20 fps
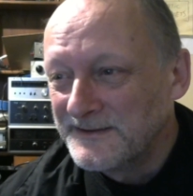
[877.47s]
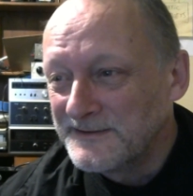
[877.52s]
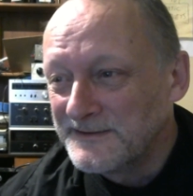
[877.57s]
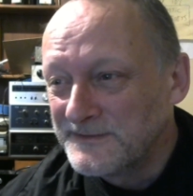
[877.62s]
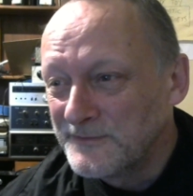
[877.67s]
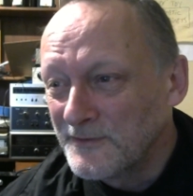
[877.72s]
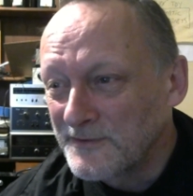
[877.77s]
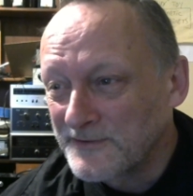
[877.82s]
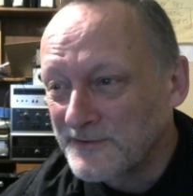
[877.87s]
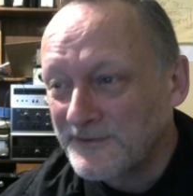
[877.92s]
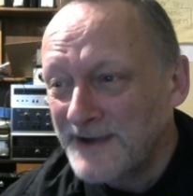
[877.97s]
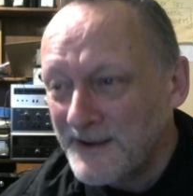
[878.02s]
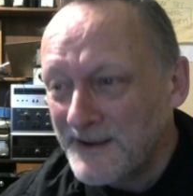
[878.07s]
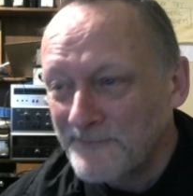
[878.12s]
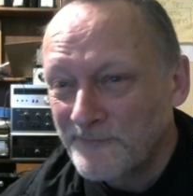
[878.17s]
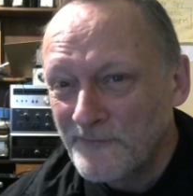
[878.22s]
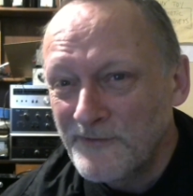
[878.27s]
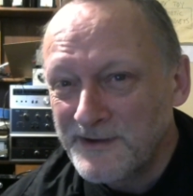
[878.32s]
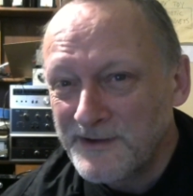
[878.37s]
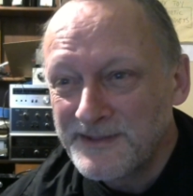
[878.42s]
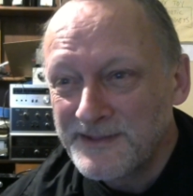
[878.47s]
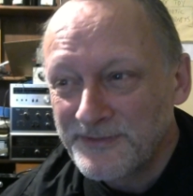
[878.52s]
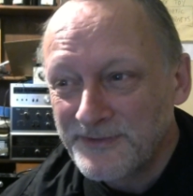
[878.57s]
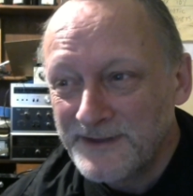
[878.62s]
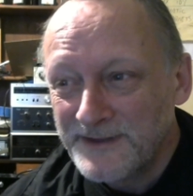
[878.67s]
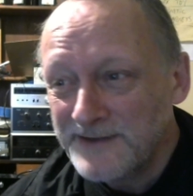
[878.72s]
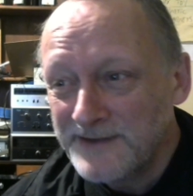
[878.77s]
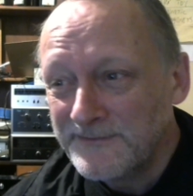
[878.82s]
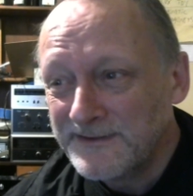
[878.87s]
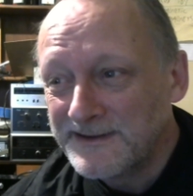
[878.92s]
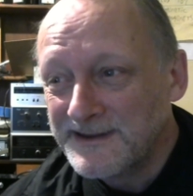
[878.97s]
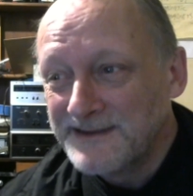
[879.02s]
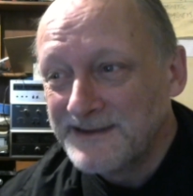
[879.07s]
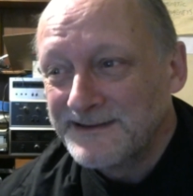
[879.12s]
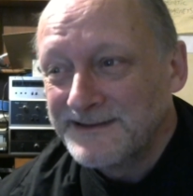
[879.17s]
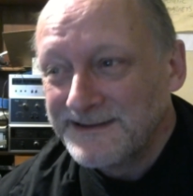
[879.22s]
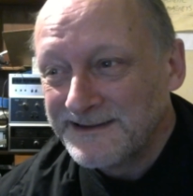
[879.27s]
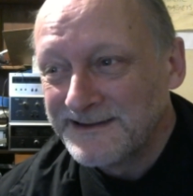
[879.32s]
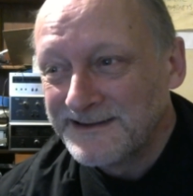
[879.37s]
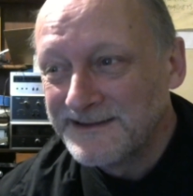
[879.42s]
your crap fucking theory.
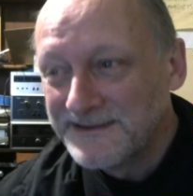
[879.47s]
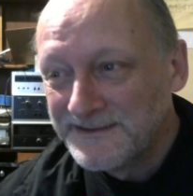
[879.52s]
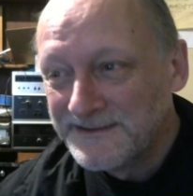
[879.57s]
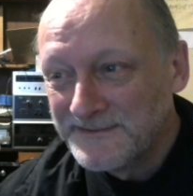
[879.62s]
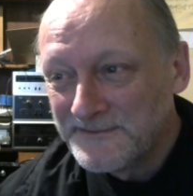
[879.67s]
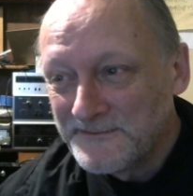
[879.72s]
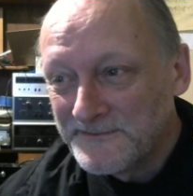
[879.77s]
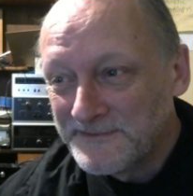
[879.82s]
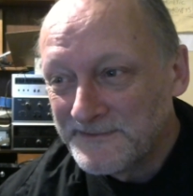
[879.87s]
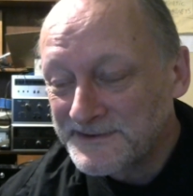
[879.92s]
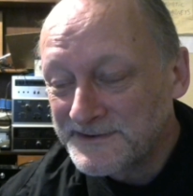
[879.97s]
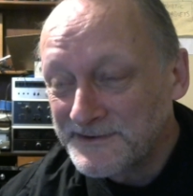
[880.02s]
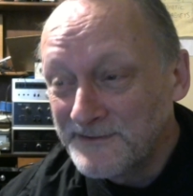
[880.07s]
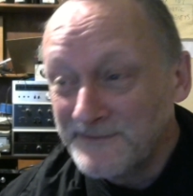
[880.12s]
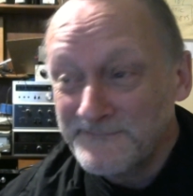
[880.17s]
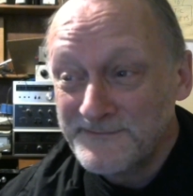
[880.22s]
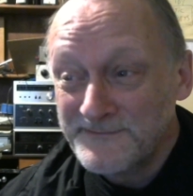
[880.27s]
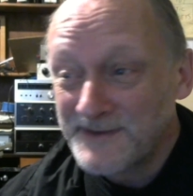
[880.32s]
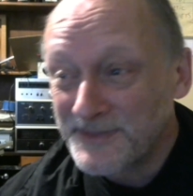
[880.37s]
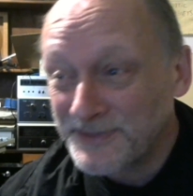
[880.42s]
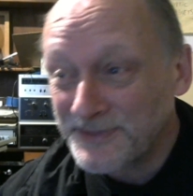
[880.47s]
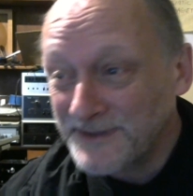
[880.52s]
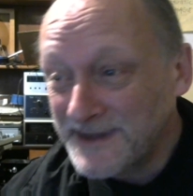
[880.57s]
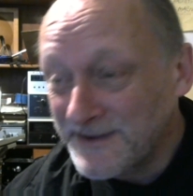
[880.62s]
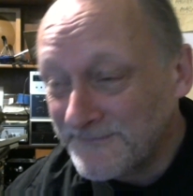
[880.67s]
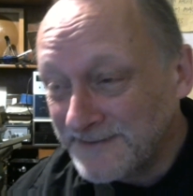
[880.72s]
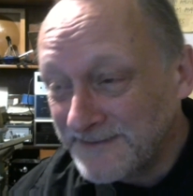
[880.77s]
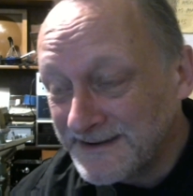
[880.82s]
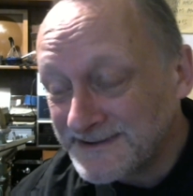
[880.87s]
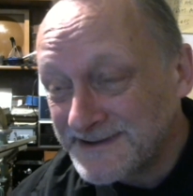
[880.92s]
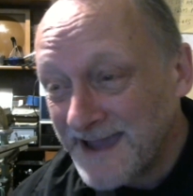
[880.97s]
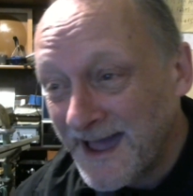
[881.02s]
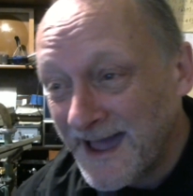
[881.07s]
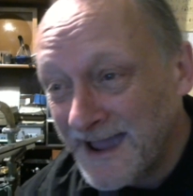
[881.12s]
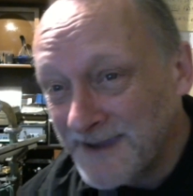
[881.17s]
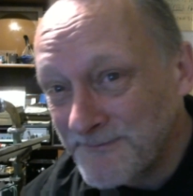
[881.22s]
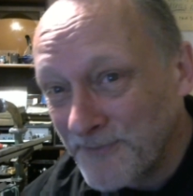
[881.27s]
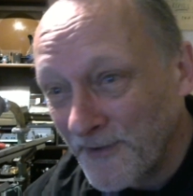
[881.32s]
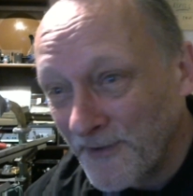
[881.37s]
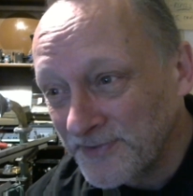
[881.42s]
It's not even a theory, it's a
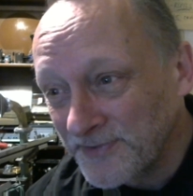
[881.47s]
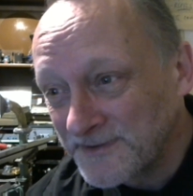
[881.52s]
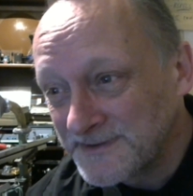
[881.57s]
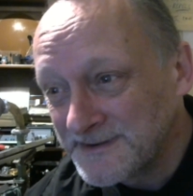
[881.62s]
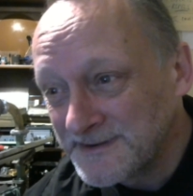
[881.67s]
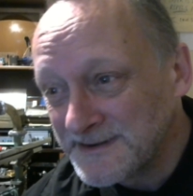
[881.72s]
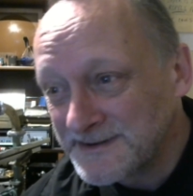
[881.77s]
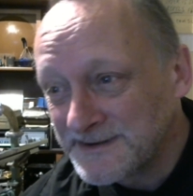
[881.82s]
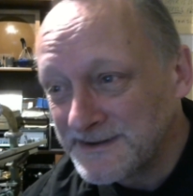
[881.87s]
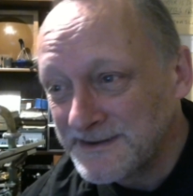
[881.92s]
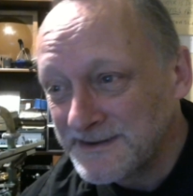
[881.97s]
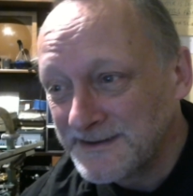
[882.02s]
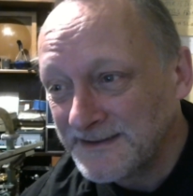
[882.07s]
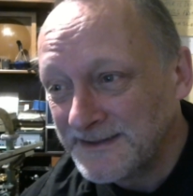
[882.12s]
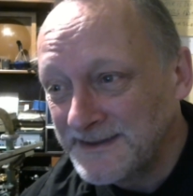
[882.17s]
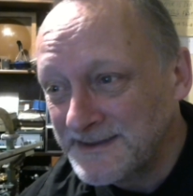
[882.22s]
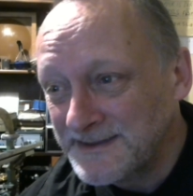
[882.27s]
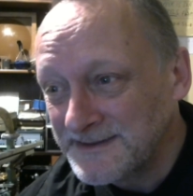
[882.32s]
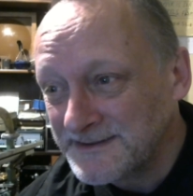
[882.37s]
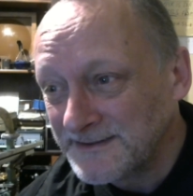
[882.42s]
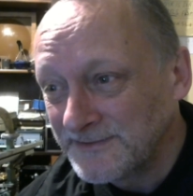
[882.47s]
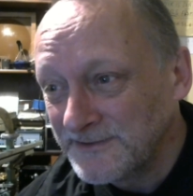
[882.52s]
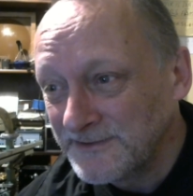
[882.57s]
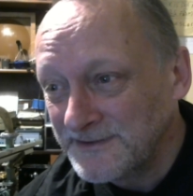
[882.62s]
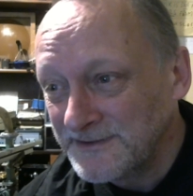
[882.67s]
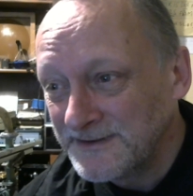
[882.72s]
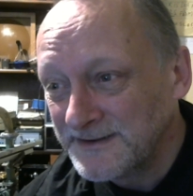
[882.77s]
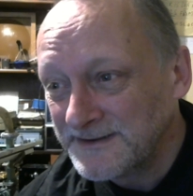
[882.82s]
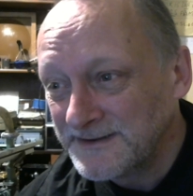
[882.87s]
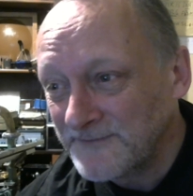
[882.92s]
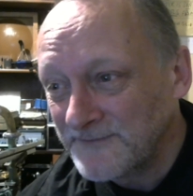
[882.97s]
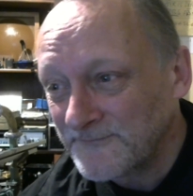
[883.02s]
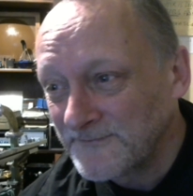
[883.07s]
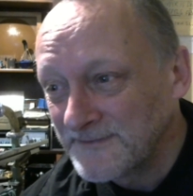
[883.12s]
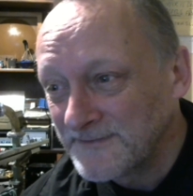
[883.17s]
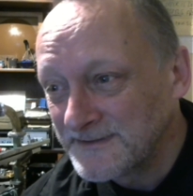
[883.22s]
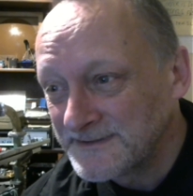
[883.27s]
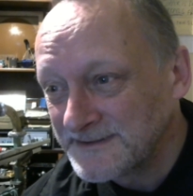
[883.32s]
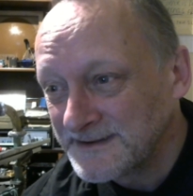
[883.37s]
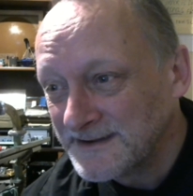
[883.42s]
hypothesis. You need to learn the
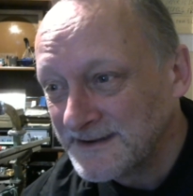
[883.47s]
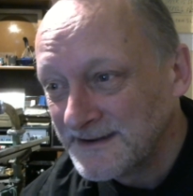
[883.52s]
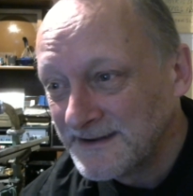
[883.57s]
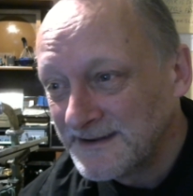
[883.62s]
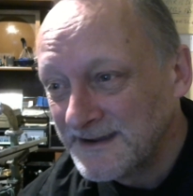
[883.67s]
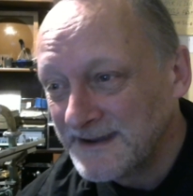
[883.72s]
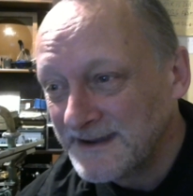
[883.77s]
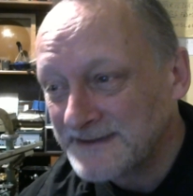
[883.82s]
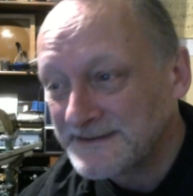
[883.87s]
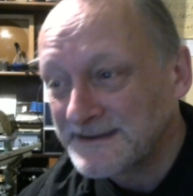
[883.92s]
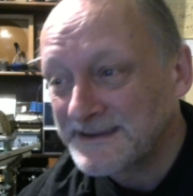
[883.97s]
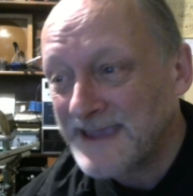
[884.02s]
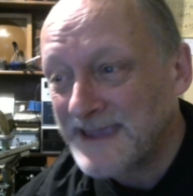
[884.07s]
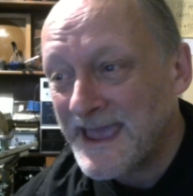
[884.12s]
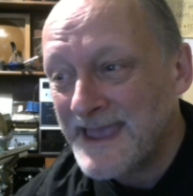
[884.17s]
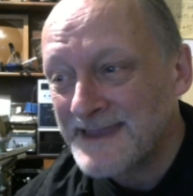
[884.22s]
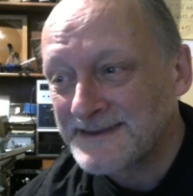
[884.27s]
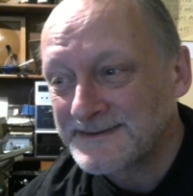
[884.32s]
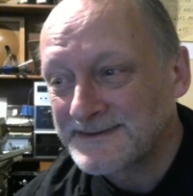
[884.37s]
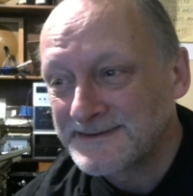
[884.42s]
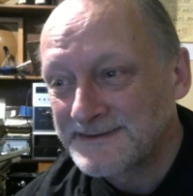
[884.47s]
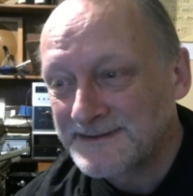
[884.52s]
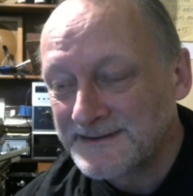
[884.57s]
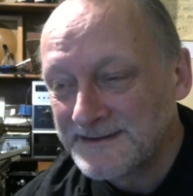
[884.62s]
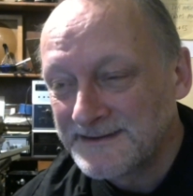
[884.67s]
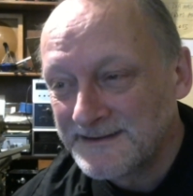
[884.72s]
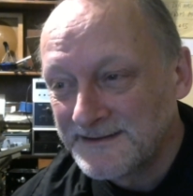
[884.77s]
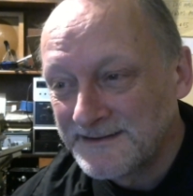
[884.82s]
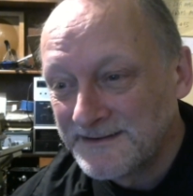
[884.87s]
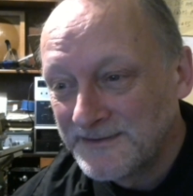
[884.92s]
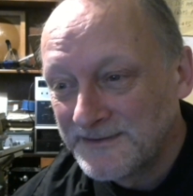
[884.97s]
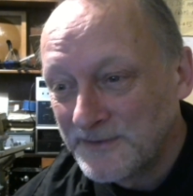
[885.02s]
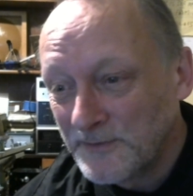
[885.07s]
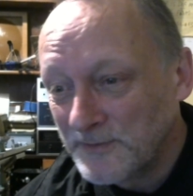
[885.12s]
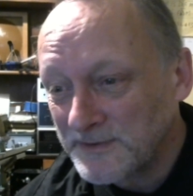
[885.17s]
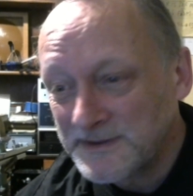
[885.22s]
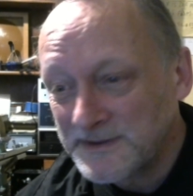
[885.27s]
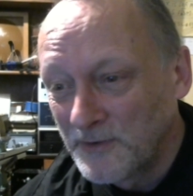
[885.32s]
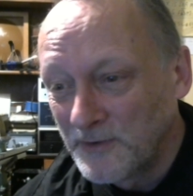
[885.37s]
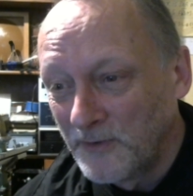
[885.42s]
difference. It's a guess.
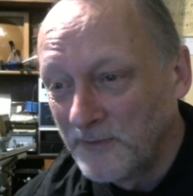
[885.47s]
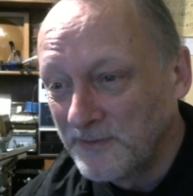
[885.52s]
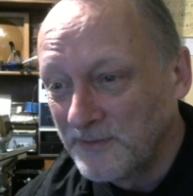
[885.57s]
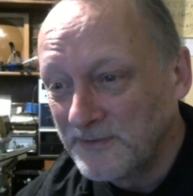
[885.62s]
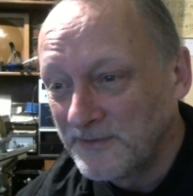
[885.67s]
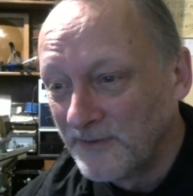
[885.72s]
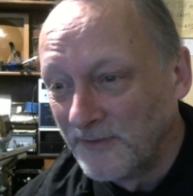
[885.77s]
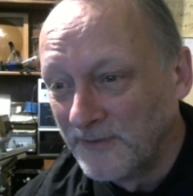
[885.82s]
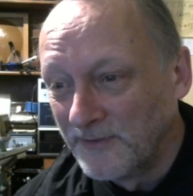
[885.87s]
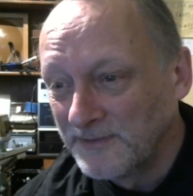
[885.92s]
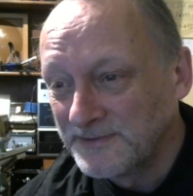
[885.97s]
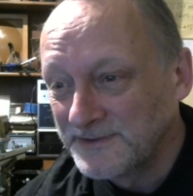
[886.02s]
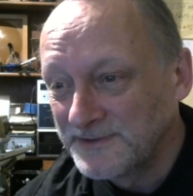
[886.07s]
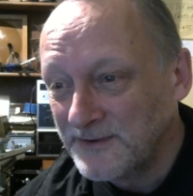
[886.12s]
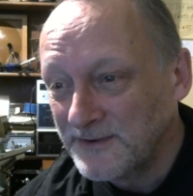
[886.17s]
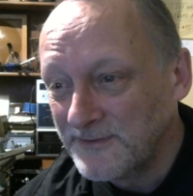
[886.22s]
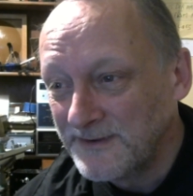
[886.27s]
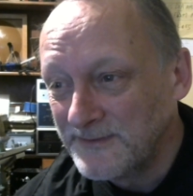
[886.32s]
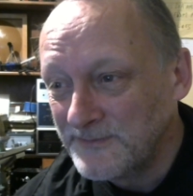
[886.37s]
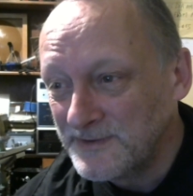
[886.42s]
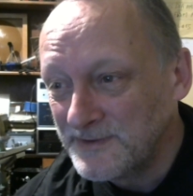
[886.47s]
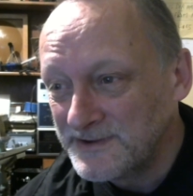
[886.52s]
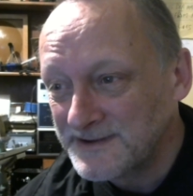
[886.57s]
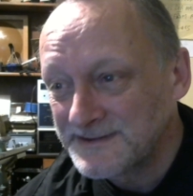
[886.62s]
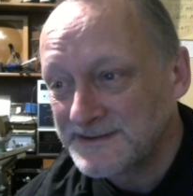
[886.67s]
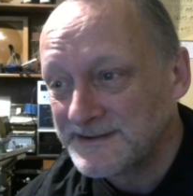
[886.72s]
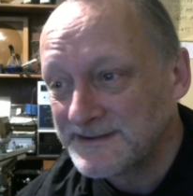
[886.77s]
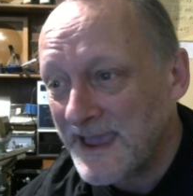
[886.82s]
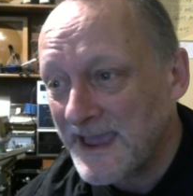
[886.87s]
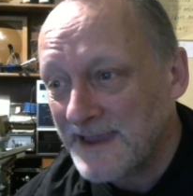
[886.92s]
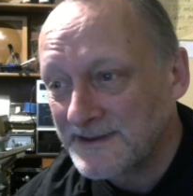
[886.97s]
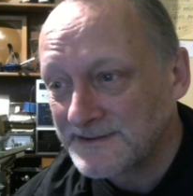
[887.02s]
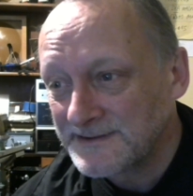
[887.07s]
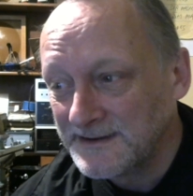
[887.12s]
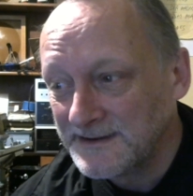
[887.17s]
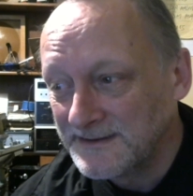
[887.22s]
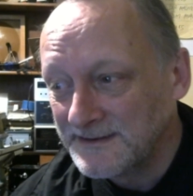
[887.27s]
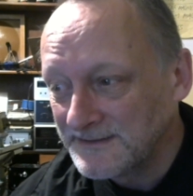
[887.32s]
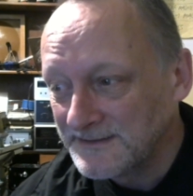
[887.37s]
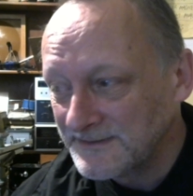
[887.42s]
That's all we're all doing, we're just
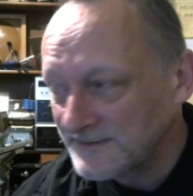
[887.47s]
guessing.